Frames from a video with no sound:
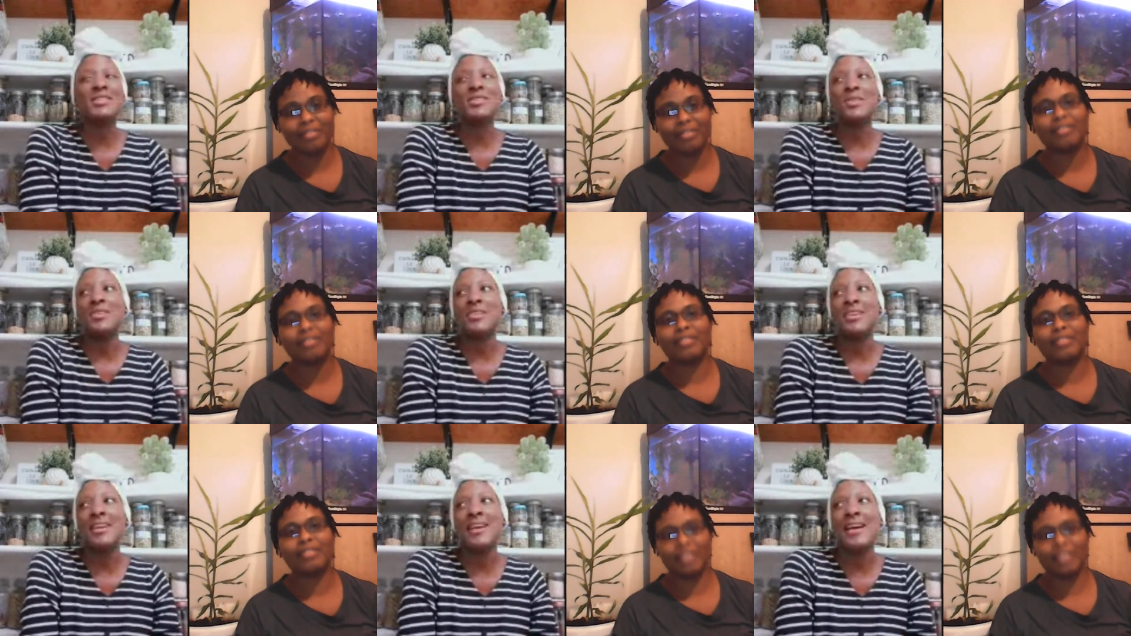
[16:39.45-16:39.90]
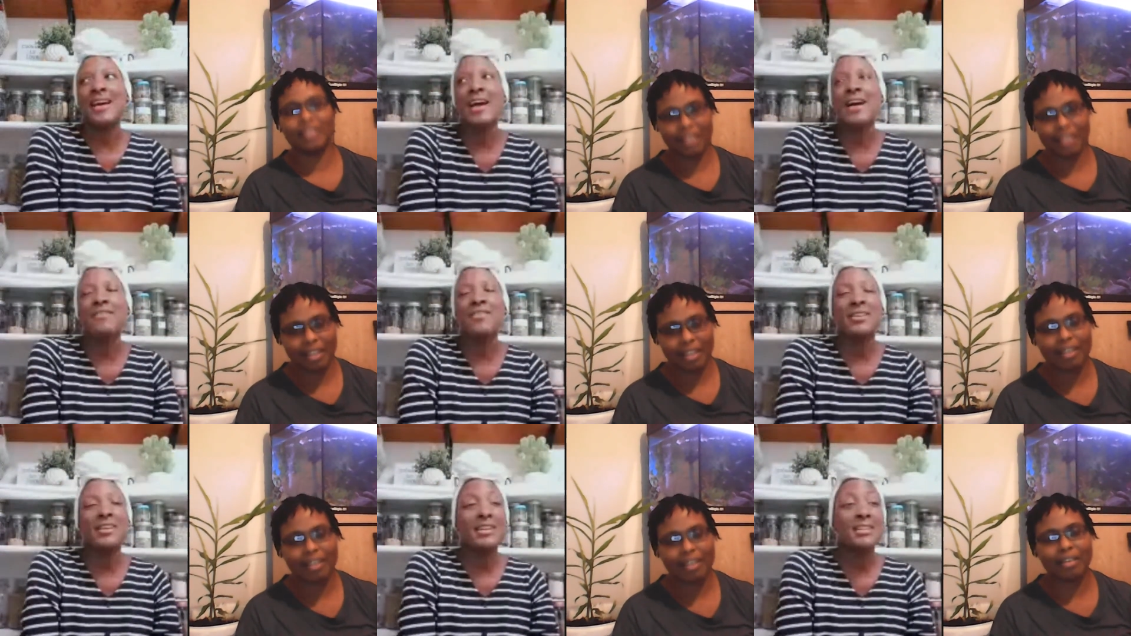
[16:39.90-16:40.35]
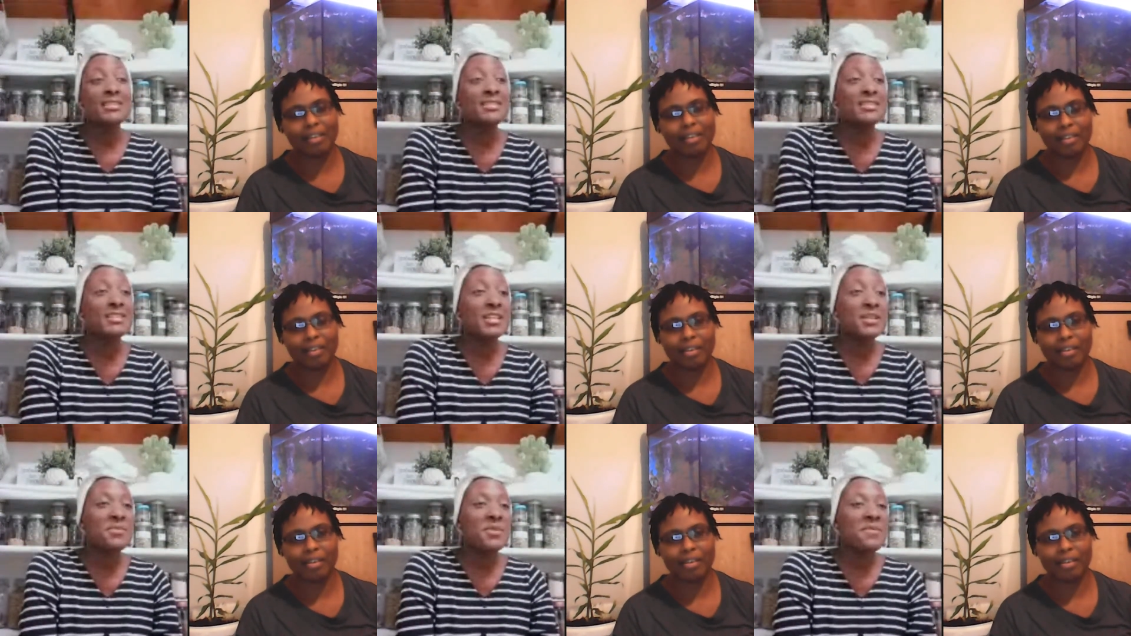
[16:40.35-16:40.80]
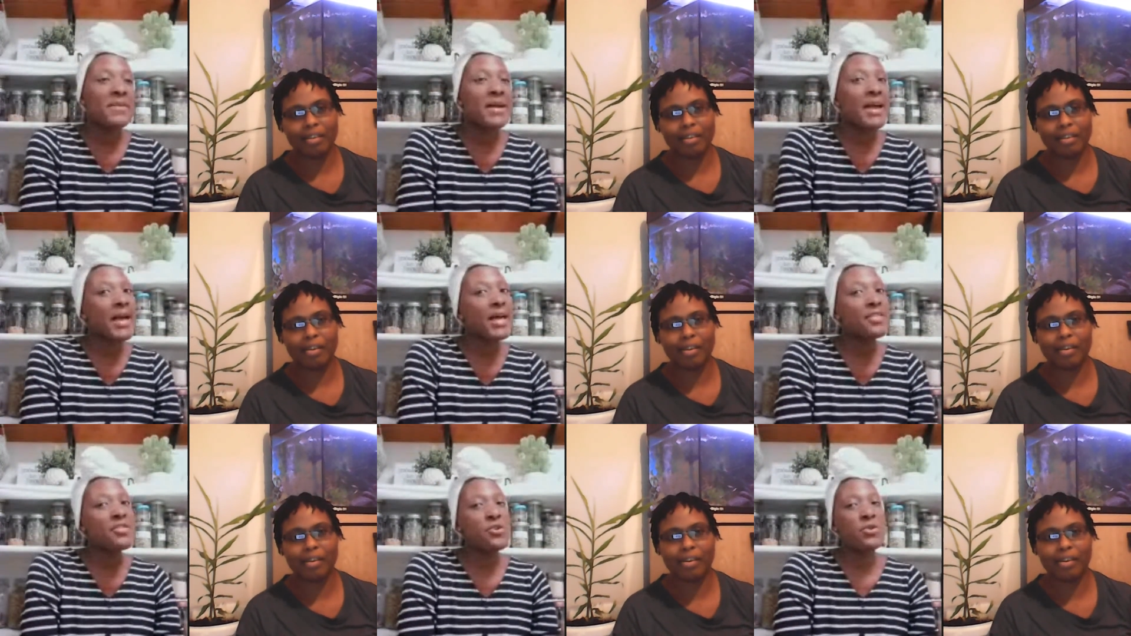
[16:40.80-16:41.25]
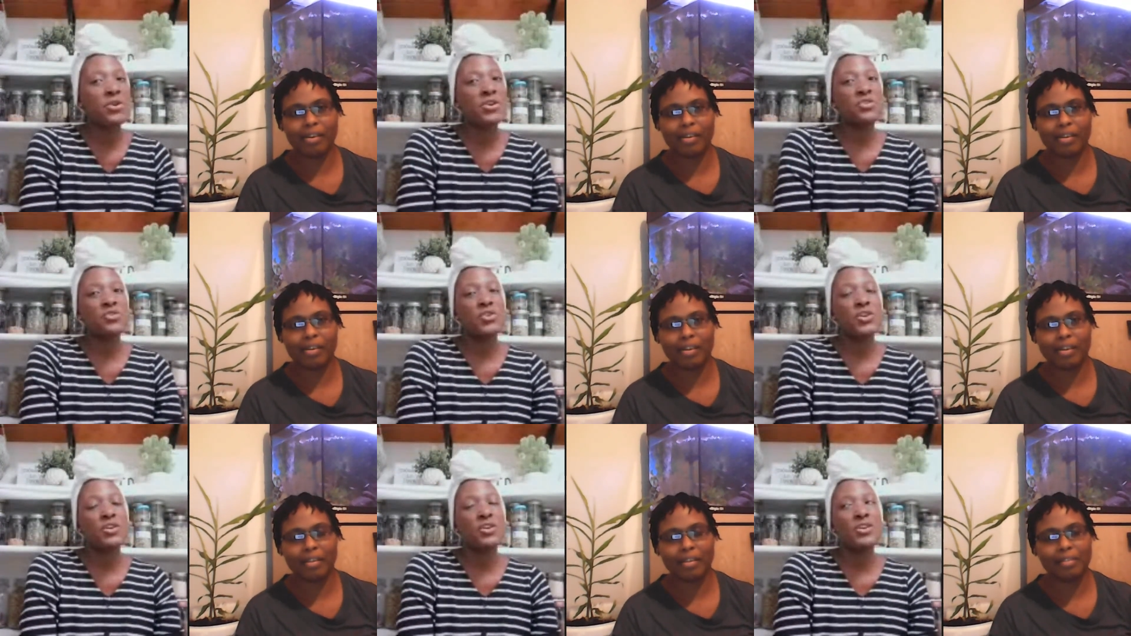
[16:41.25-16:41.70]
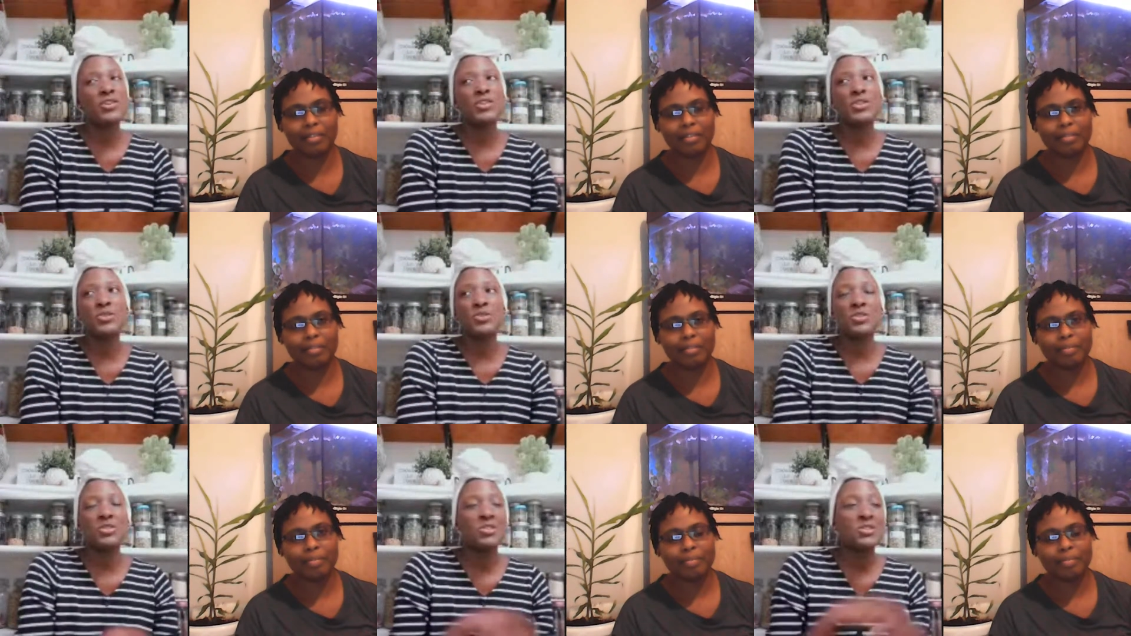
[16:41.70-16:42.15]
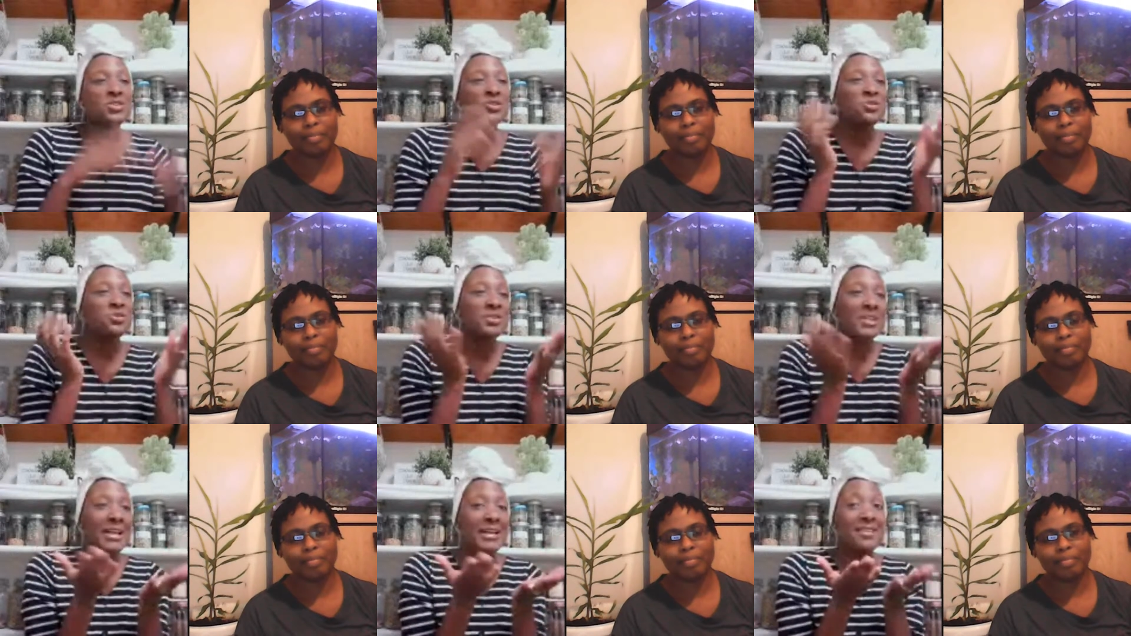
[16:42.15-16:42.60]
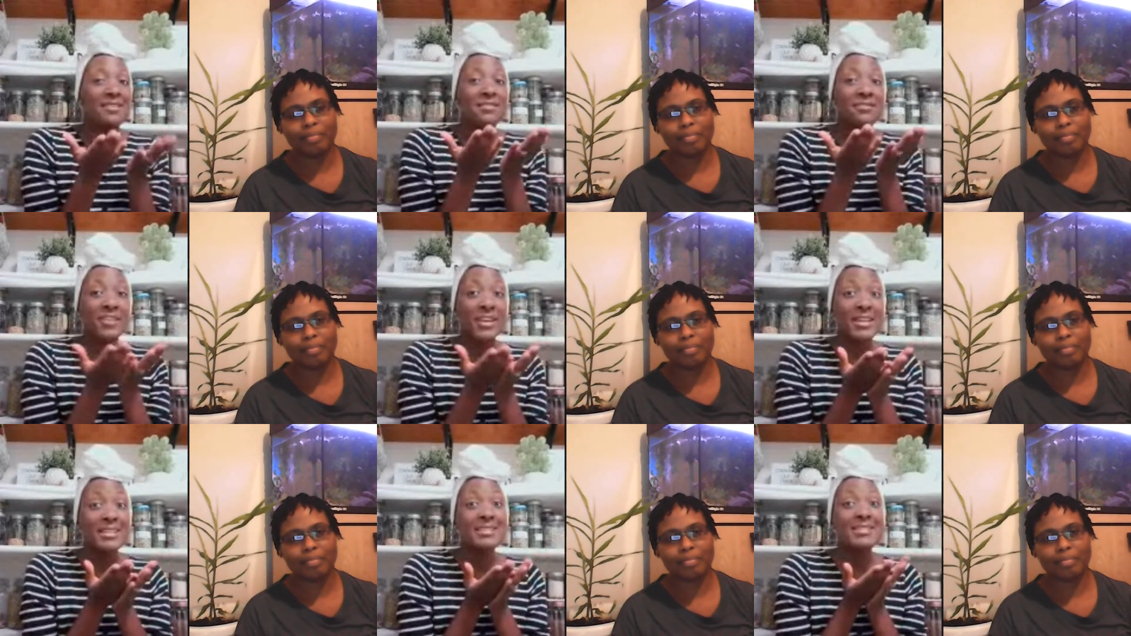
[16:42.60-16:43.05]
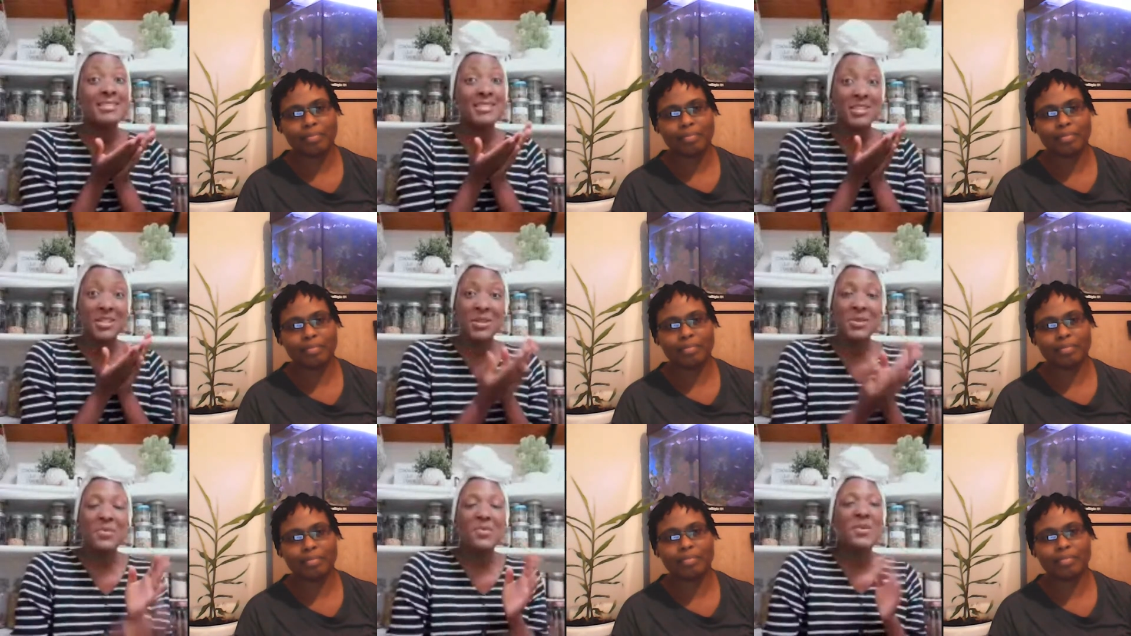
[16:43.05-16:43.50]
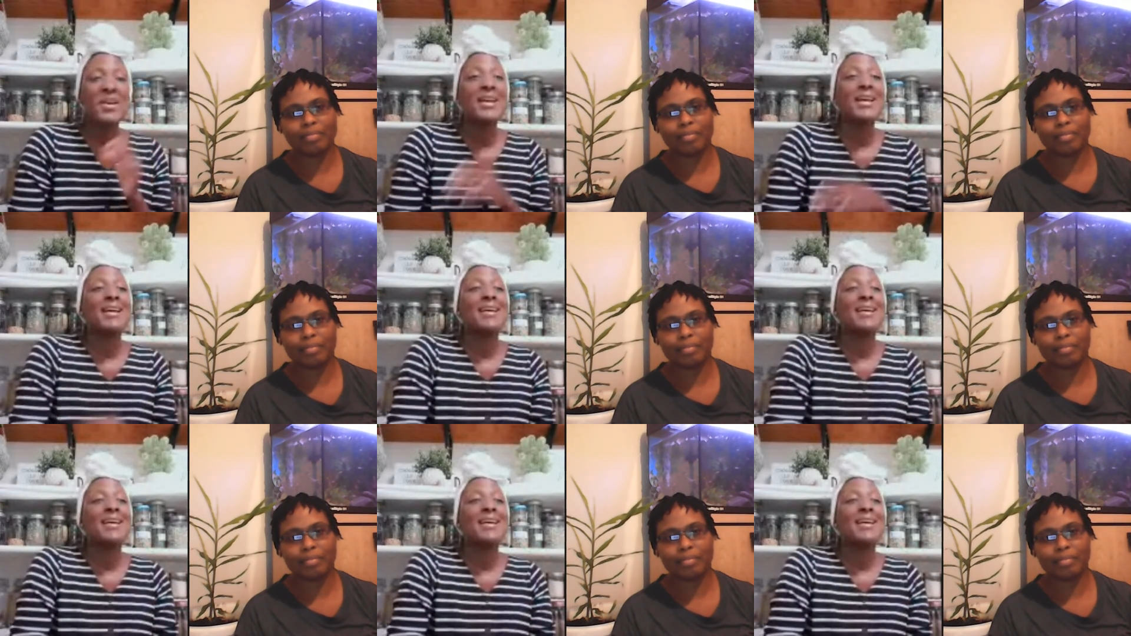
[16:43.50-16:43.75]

Speaker 1: So yeah, have a nice steamy bath, or you can also just do like a face steam.